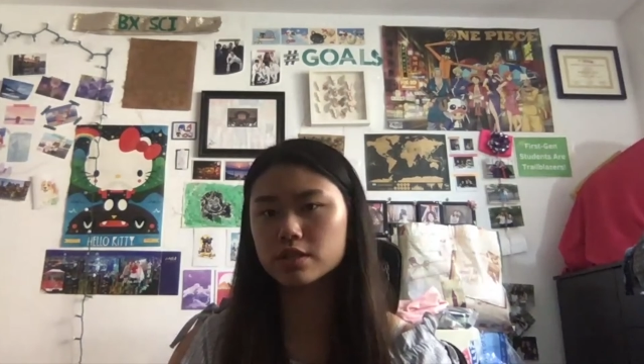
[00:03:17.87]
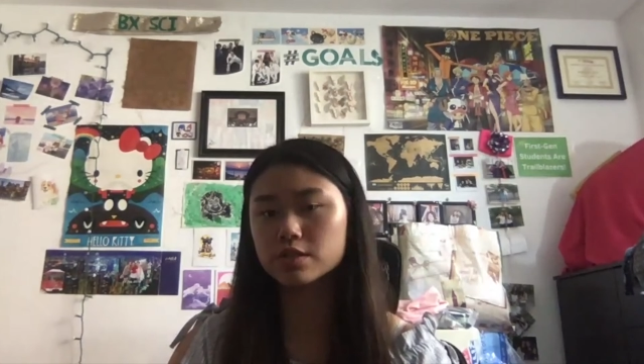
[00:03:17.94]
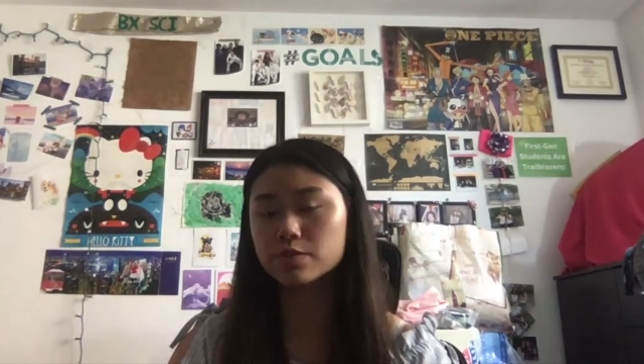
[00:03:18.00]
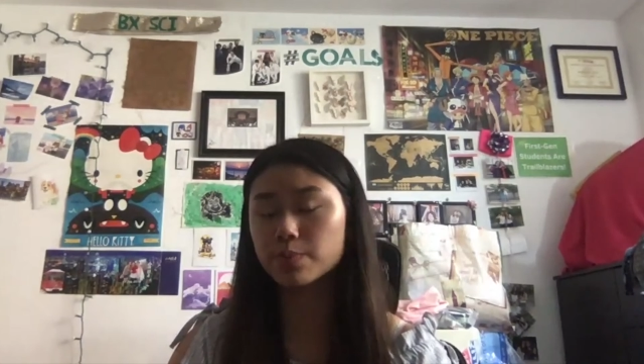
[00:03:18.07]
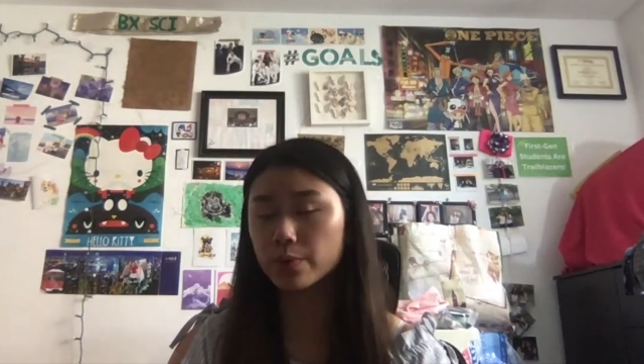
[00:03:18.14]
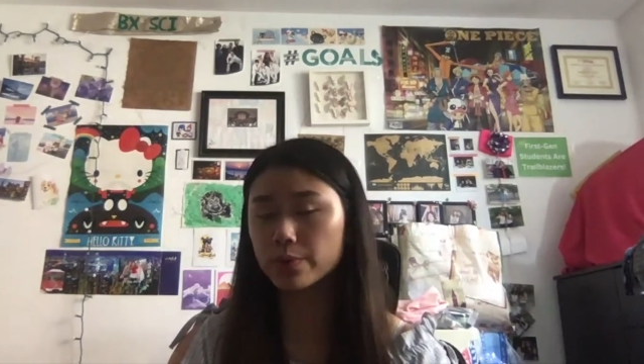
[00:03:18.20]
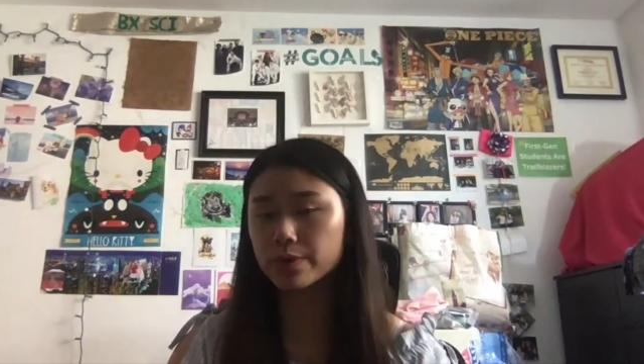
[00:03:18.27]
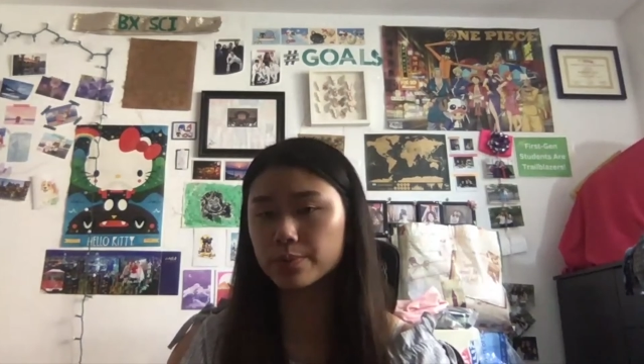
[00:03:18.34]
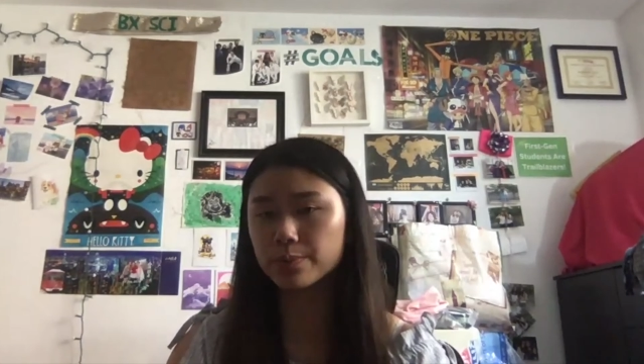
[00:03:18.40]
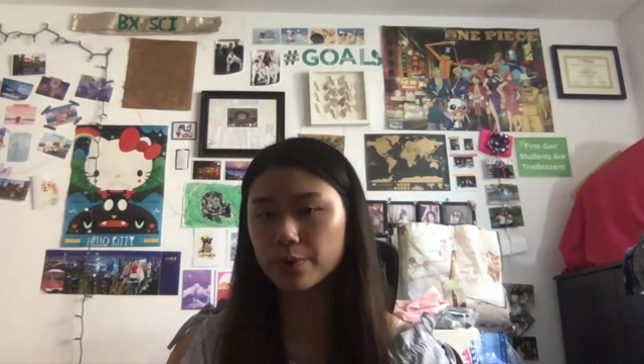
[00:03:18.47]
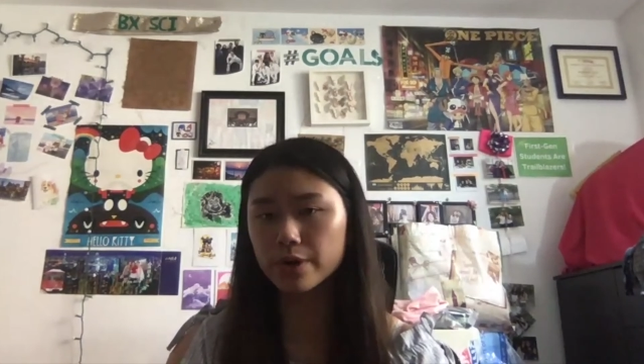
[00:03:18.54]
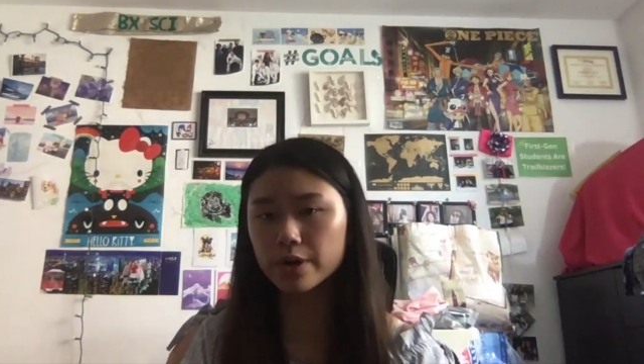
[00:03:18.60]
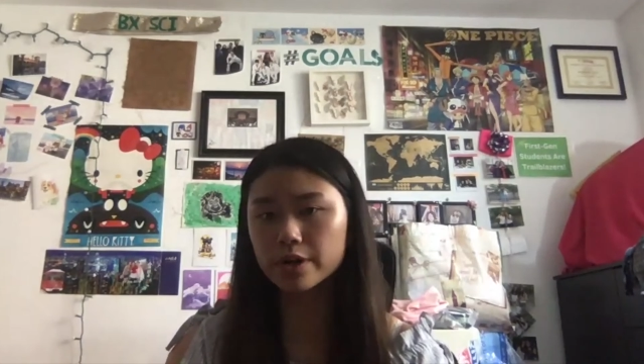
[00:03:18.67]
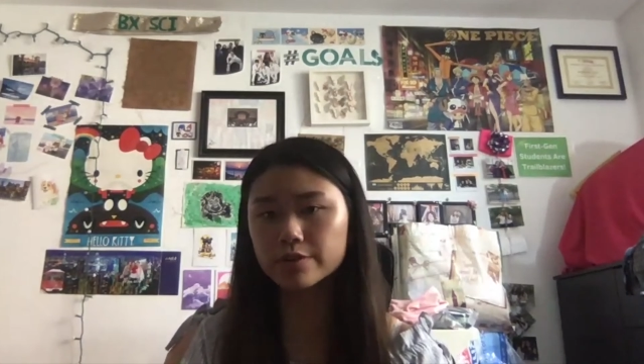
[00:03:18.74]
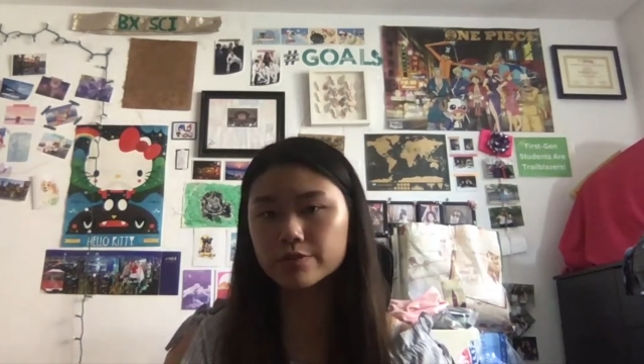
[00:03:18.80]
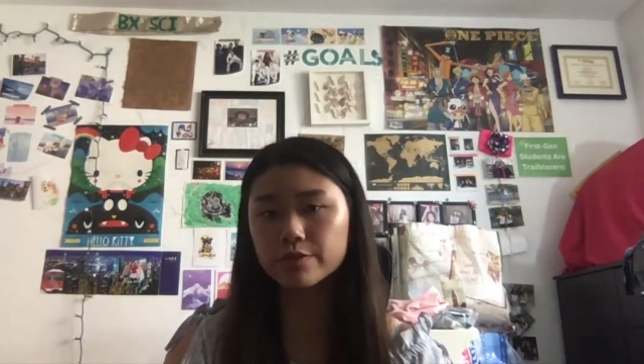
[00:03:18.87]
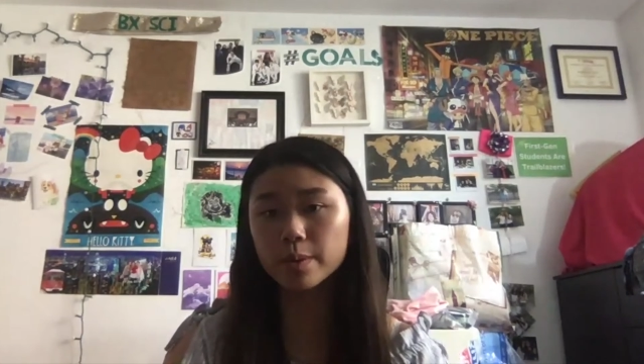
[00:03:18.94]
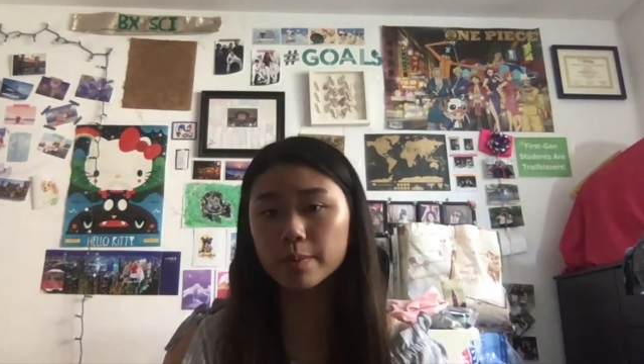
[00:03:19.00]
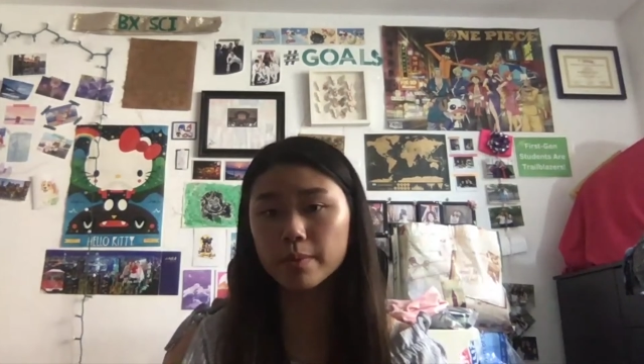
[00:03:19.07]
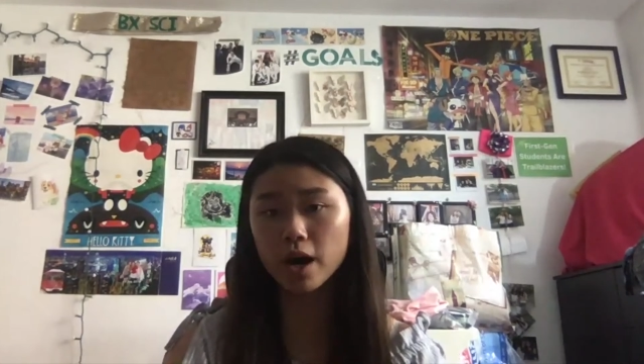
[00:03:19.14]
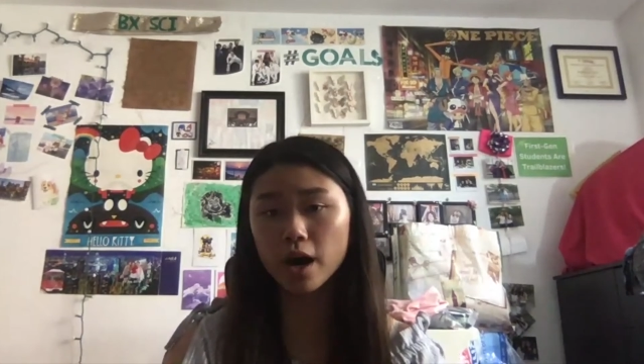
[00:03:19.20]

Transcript: spoken word from